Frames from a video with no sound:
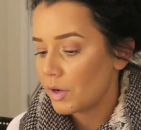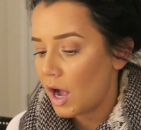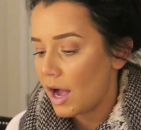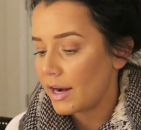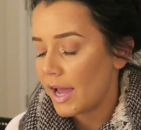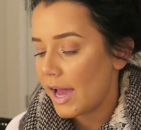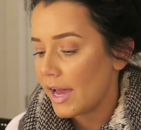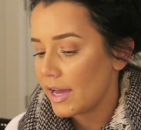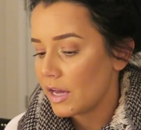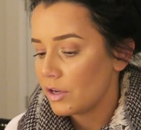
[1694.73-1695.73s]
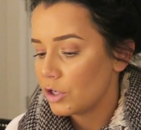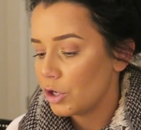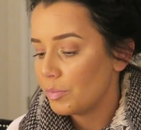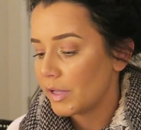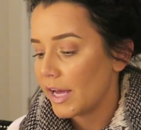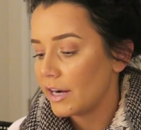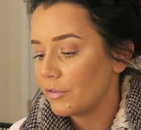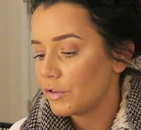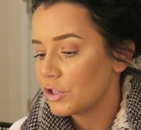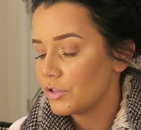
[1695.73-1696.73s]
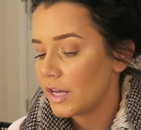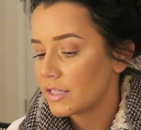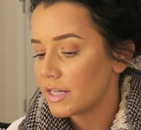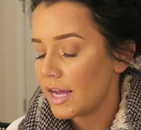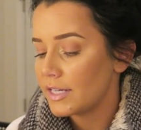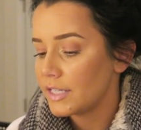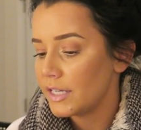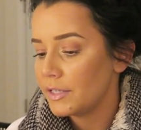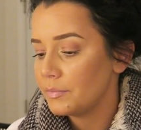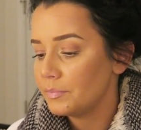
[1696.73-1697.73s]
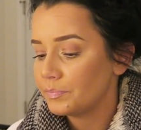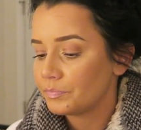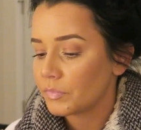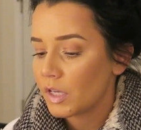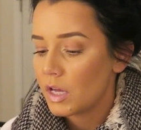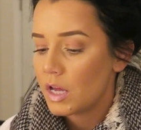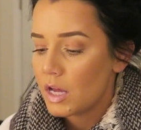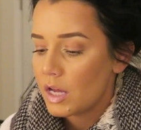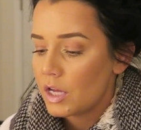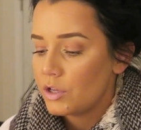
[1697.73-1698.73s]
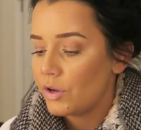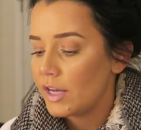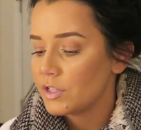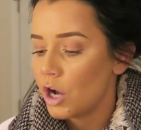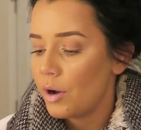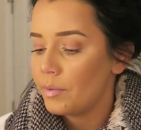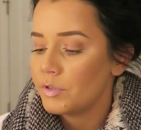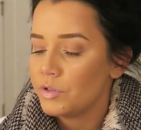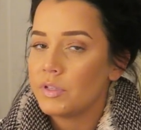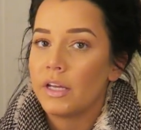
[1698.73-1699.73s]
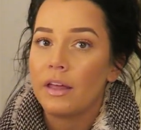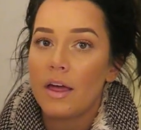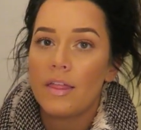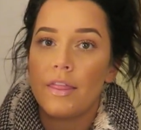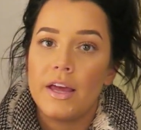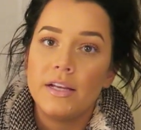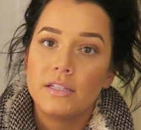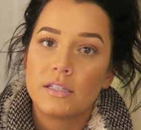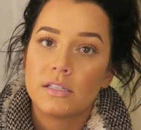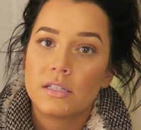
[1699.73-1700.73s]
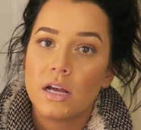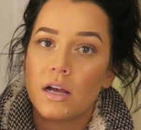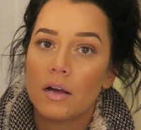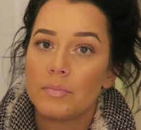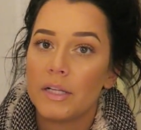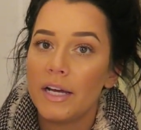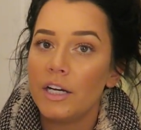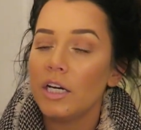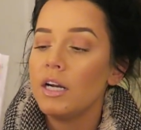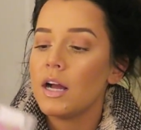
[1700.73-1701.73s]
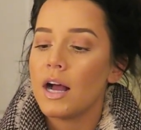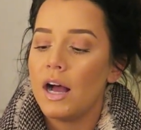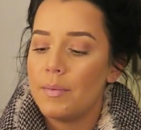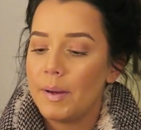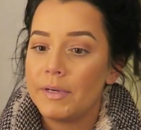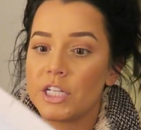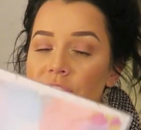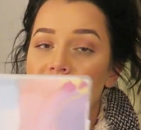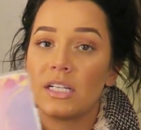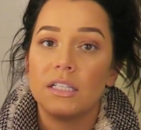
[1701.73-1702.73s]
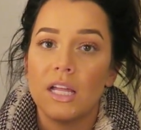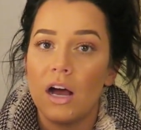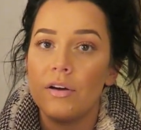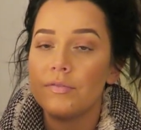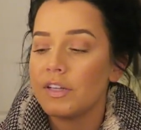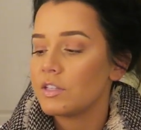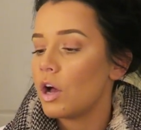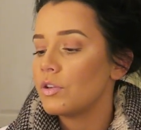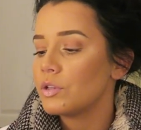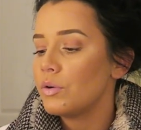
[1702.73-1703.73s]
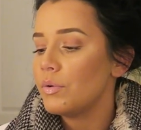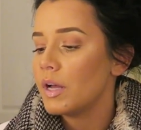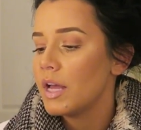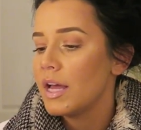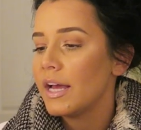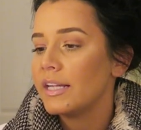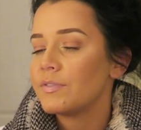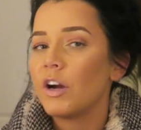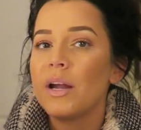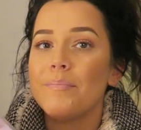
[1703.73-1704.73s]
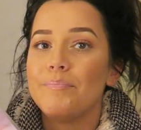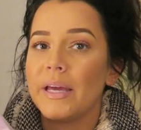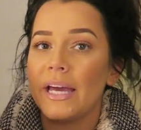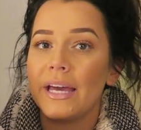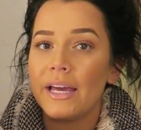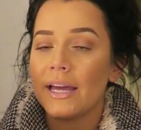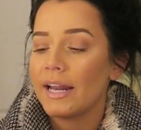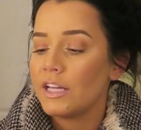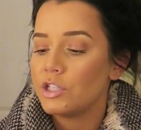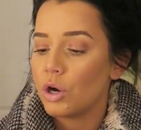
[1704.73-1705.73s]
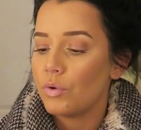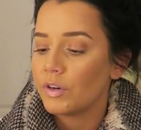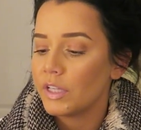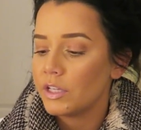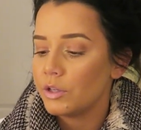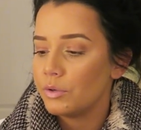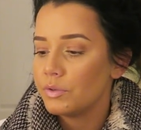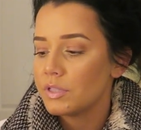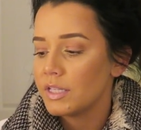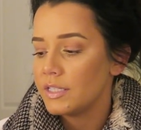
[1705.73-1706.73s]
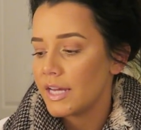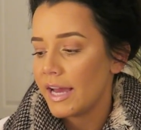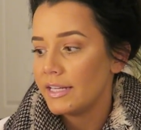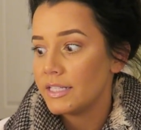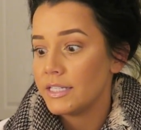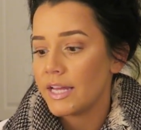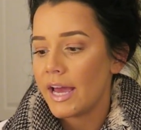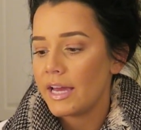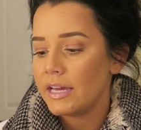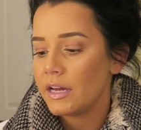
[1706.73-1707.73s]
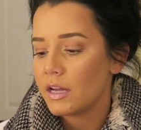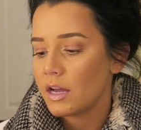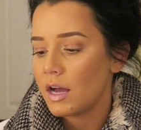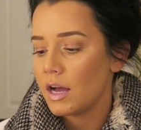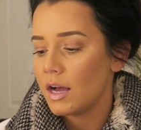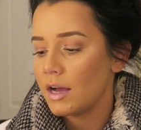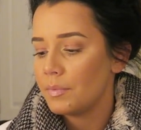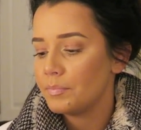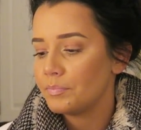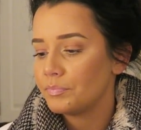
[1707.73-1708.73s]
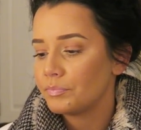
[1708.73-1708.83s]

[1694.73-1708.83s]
got a new planner for two thousand nineteen. You guys know I was using this planner, um, which I still love. It's also, it's very big and I don't really use the day-to-day um,